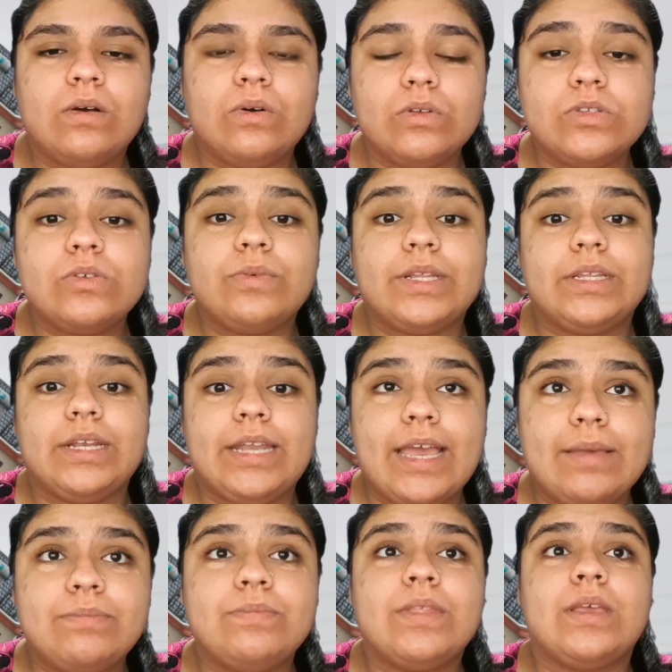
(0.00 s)
Also, when the
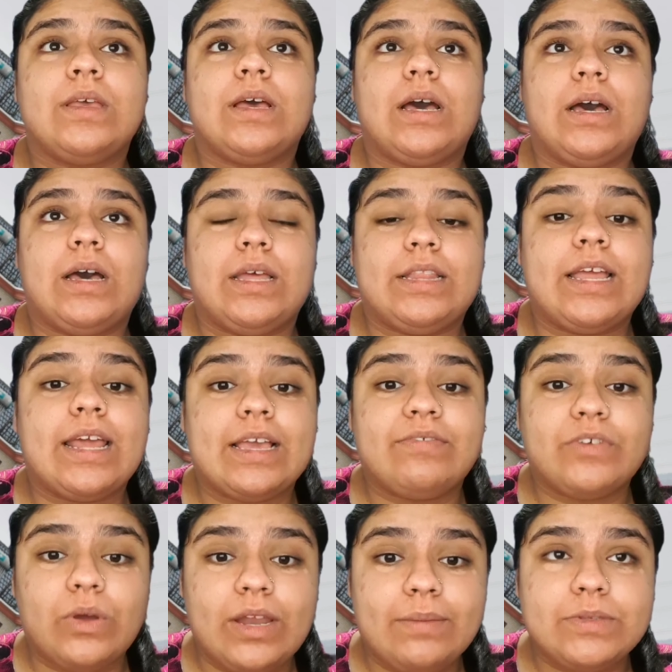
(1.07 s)
dam that
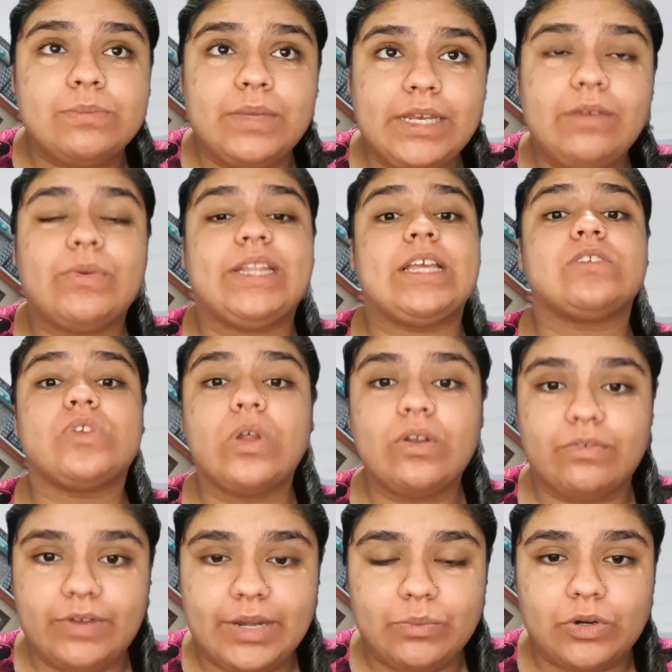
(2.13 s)
have collapsed, meaning when there's a lot
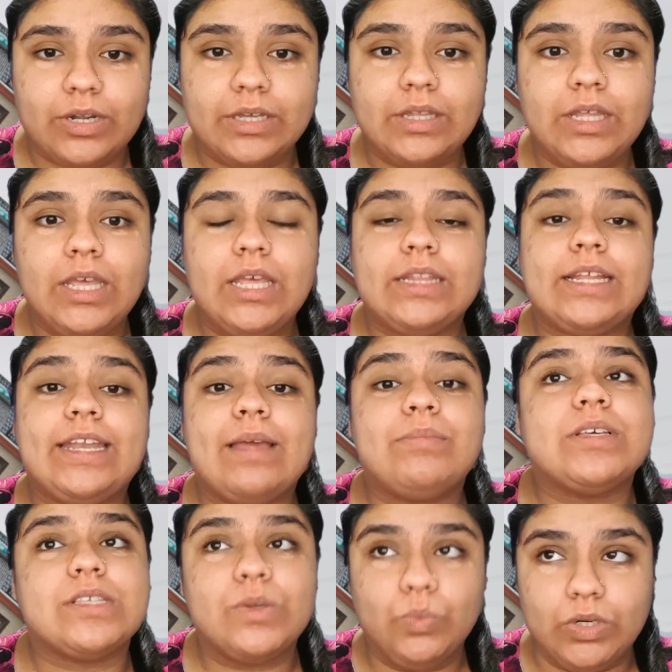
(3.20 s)
of rainwater, the
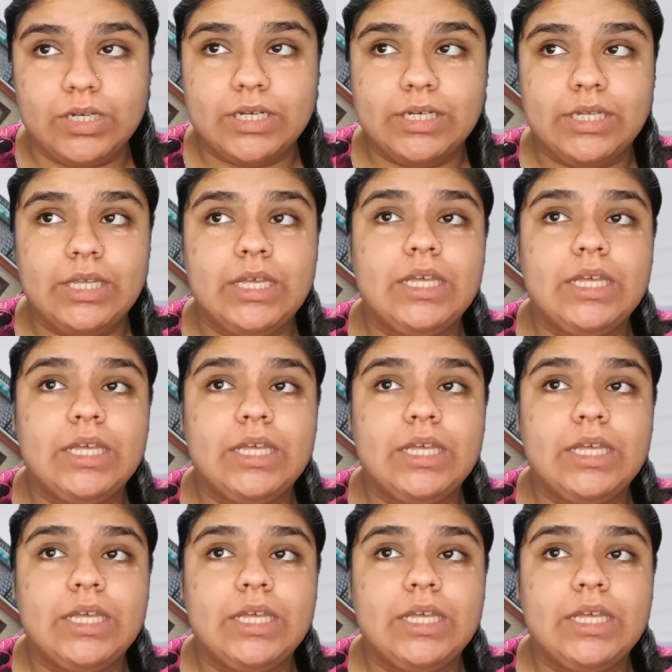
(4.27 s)
dam doesn't work.